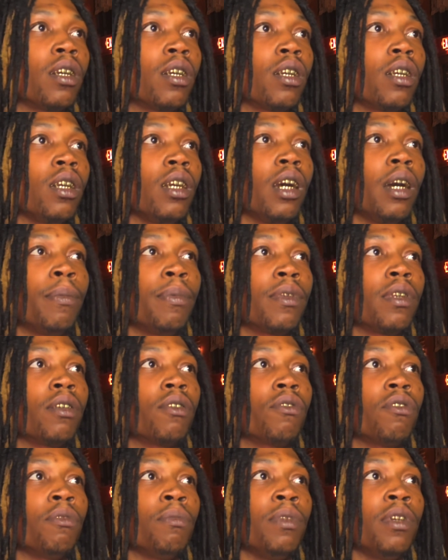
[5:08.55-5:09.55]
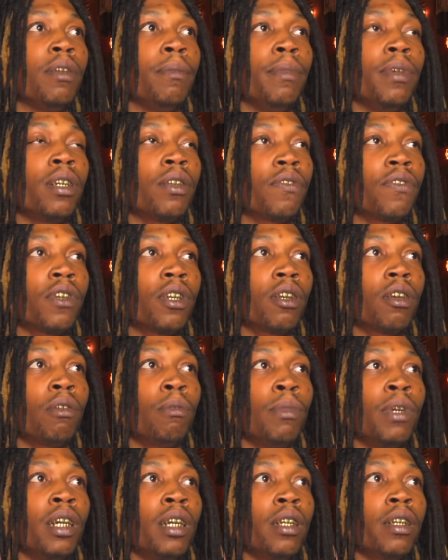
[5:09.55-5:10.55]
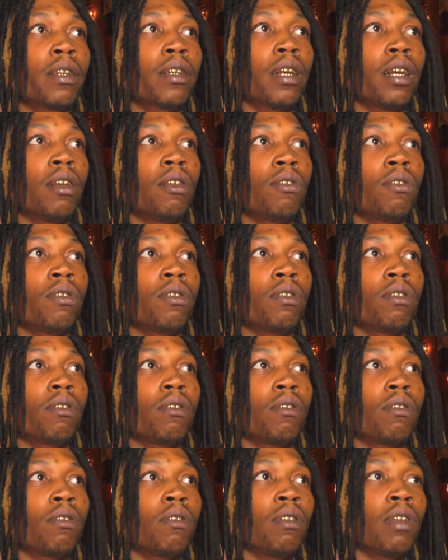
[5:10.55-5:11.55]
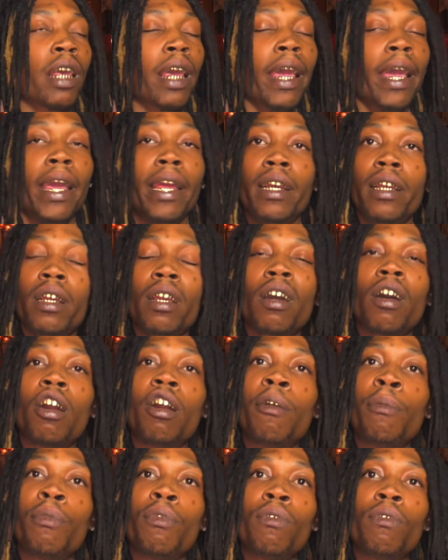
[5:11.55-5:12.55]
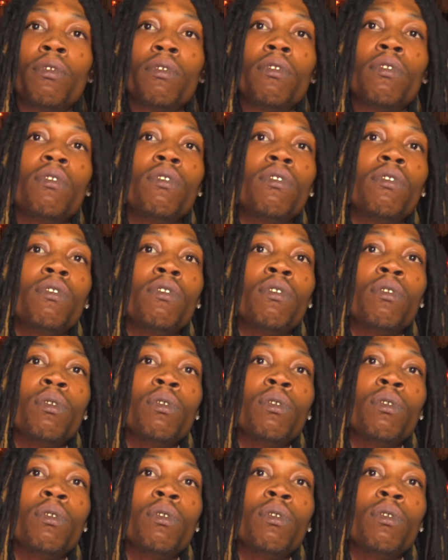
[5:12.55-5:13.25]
He got potential to be the best video man in St. Louis. And he humble. Mm-hmm.